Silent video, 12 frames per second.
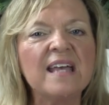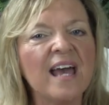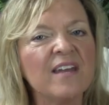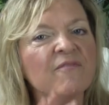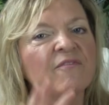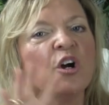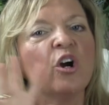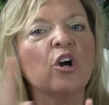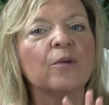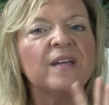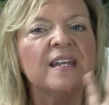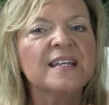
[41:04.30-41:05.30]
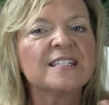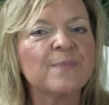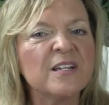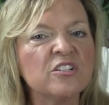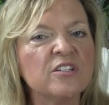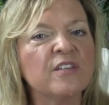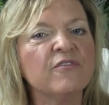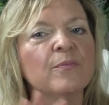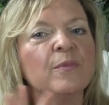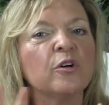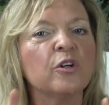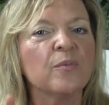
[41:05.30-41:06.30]
kind of verb, especially the
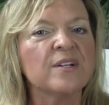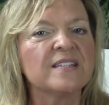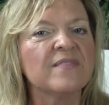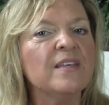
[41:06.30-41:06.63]
familiar ones,